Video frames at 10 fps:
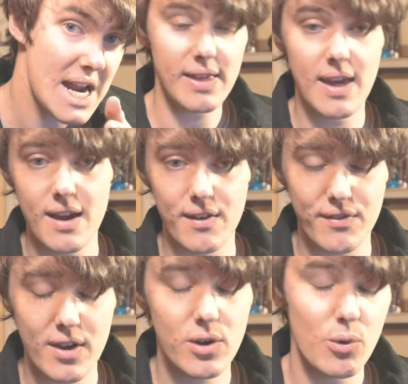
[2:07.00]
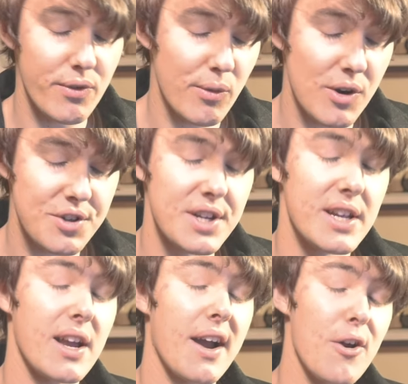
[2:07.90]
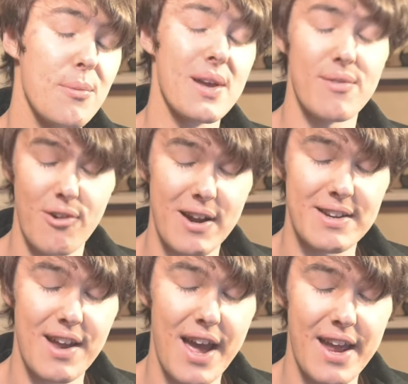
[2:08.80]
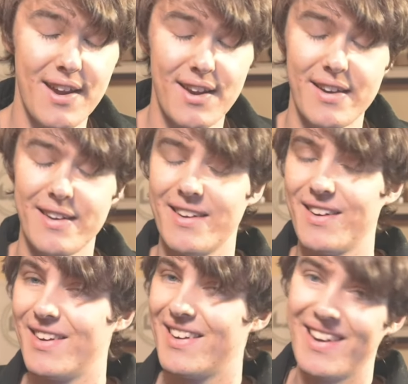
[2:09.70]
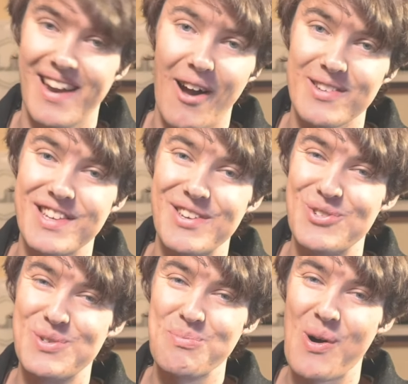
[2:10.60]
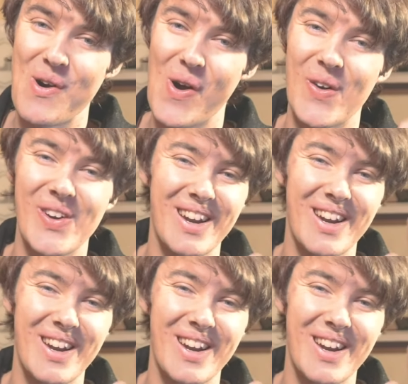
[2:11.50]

And yeah, thank you all for watching. I hope you have a great day. I'll see you tomorrow.